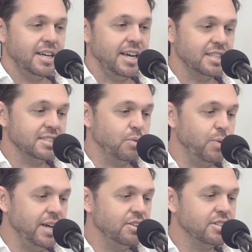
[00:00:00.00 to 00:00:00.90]
And it's
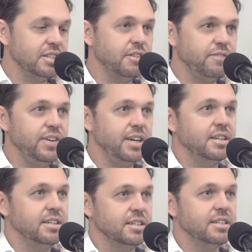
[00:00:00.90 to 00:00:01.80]
we're not going to fit,
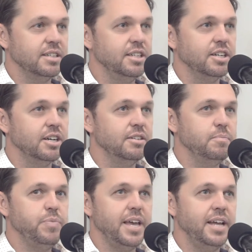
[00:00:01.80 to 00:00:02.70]

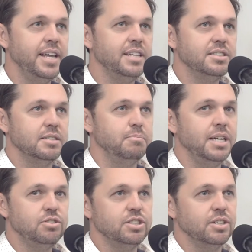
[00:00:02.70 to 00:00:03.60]
and that's the
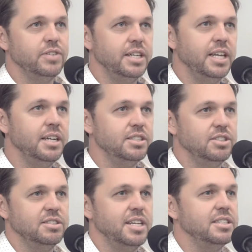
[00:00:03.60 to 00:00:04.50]
metrics of it. And then there's
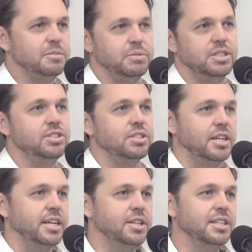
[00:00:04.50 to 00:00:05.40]
just their disposition.
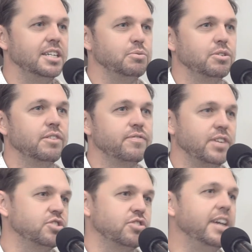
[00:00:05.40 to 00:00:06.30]
I think they just would have got
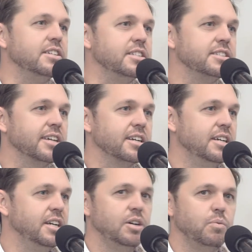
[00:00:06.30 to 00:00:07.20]
frustrated. It's why
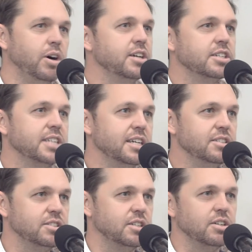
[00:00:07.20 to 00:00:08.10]
are you guys
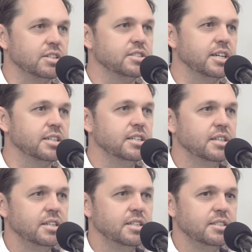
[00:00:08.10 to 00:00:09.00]
taking so long? It's
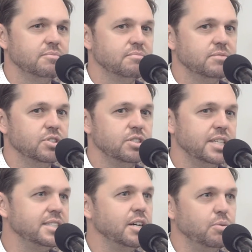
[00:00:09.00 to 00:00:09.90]
because
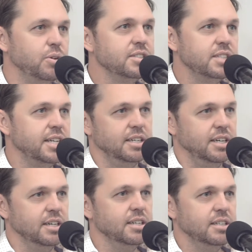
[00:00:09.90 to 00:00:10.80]
that's how it works in our
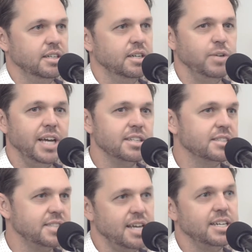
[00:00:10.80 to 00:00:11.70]
gig. Yeah. We
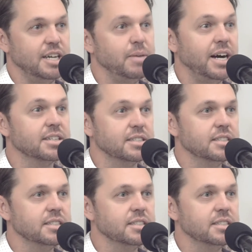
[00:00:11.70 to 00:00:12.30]
understand our market.